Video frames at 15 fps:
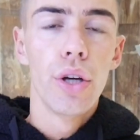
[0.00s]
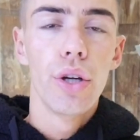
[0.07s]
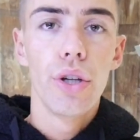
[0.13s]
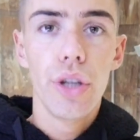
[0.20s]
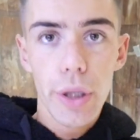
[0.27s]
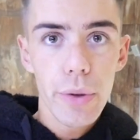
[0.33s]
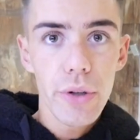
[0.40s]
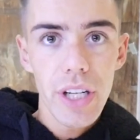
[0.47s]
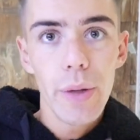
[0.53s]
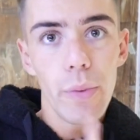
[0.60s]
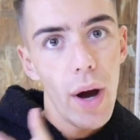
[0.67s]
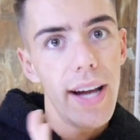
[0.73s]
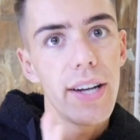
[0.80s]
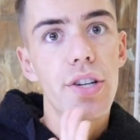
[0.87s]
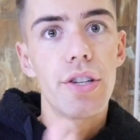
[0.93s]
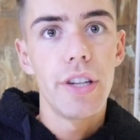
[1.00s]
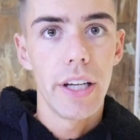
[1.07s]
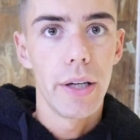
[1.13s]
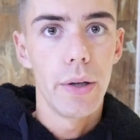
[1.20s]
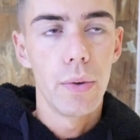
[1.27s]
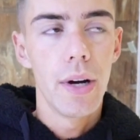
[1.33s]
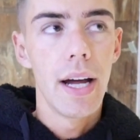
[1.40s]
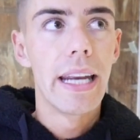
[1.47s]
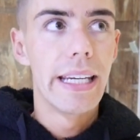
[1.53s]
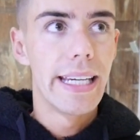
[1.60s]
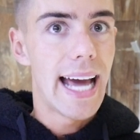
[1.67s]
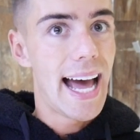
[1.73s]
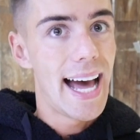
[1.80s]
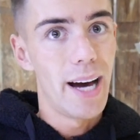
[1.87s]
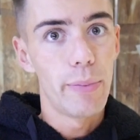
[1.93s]
Usually what I do
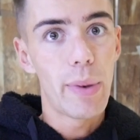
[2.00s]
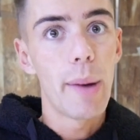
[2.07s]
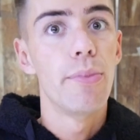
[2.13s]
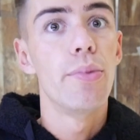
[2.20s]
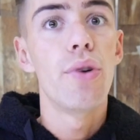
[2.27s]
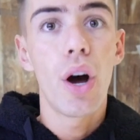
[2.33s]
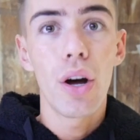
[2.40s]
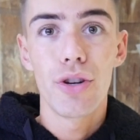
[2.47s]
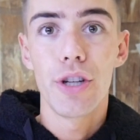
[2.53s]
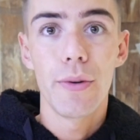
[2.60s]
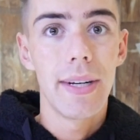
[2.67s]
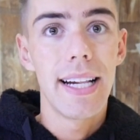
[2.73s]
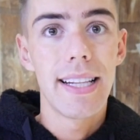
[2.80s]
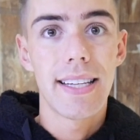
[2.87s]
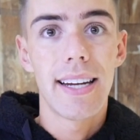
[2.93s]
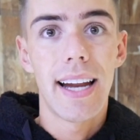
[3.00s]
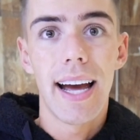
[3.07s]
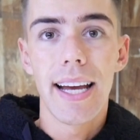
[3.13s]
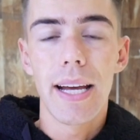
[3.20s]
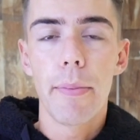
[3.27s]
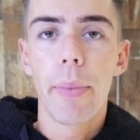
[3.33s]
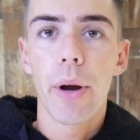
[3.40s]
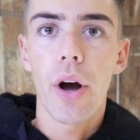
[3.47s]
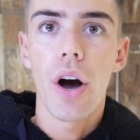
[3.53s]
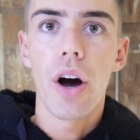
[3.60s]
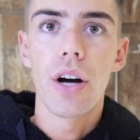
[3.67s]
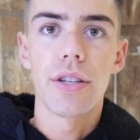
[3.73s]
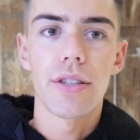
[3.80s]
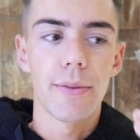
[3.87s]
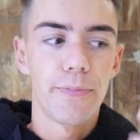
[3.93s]
now, but I'm not doing it tonight
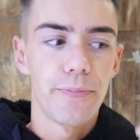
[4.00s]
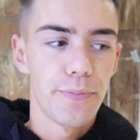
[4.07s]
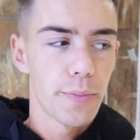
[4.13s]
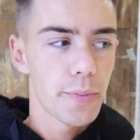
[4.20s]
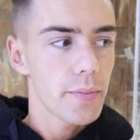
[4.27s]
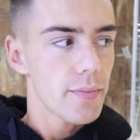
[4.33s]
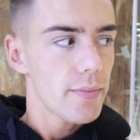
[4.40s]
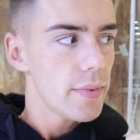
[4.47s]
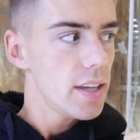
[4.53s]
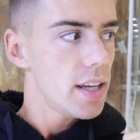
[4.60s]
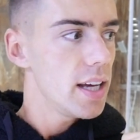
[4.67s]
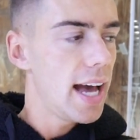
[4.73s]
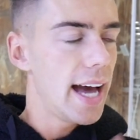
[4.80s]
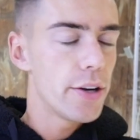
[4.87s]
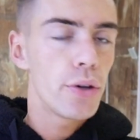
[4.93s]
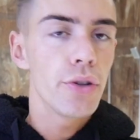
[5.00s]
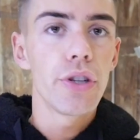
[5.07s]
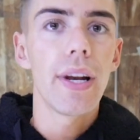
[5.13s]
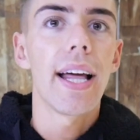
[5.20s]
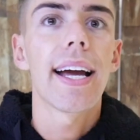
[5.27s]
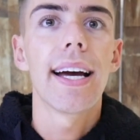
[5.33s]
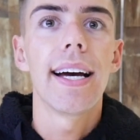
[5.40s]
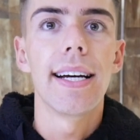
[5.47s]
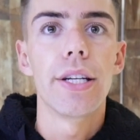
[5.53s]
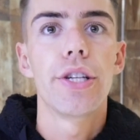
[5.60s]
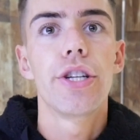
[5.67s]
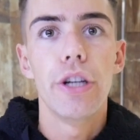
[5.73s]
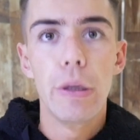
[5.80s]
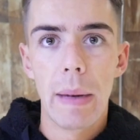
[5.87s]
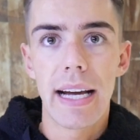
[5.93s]
because I don't do like a
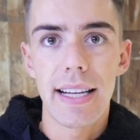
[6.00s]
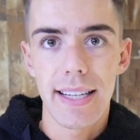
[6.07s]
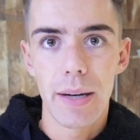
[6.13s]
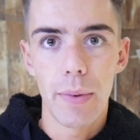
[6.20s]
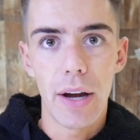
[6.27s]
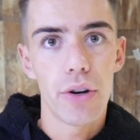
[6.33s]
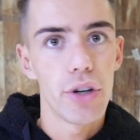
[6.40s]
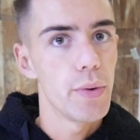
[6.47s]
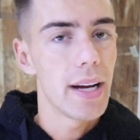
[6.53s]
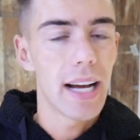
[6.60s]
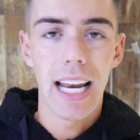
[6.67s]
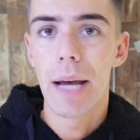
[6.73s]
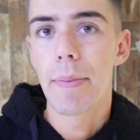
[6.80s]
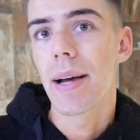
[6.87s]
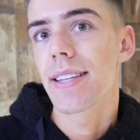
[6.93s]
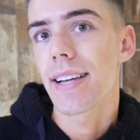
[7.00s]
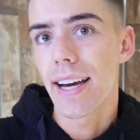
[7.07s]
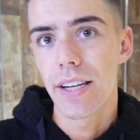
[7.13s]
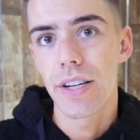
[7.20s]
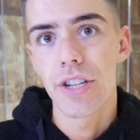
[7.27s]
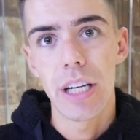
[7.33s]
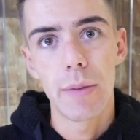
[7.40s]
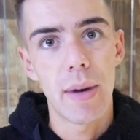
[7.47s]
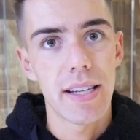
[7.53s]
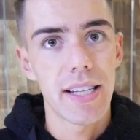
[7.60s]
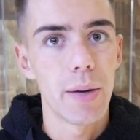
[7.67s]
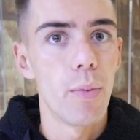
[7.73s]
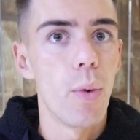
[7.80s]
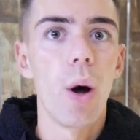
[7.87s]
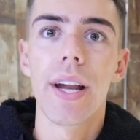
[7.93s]
2 mask, I don't do a clay mask and a sheet
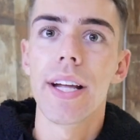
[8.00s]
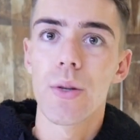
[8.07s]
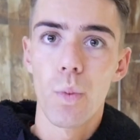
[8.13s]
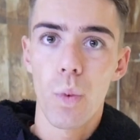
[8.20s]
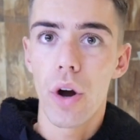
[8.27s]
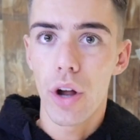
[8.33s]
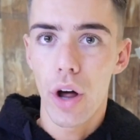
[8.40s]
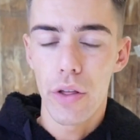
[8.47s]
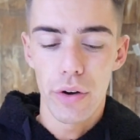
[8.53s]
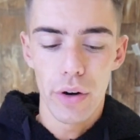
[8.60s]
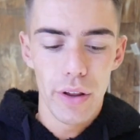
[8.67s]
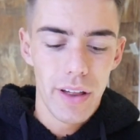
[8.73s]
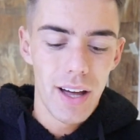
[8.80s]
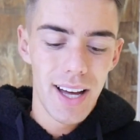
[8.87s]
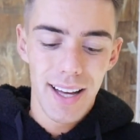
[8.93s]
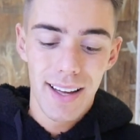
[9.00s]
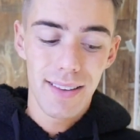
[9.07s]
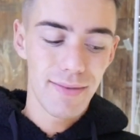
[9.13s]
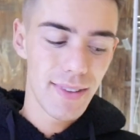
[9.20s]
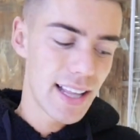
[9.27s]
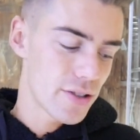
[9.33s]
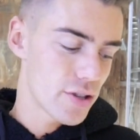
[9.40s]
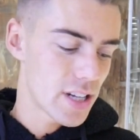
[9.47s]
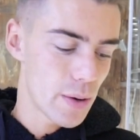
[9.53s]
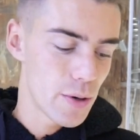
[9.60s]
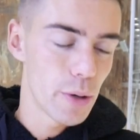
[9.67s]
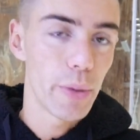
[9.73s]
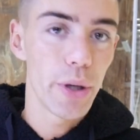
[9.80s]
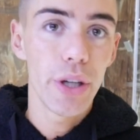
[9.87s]
mask in one. It's one or the other. That's just how I do it.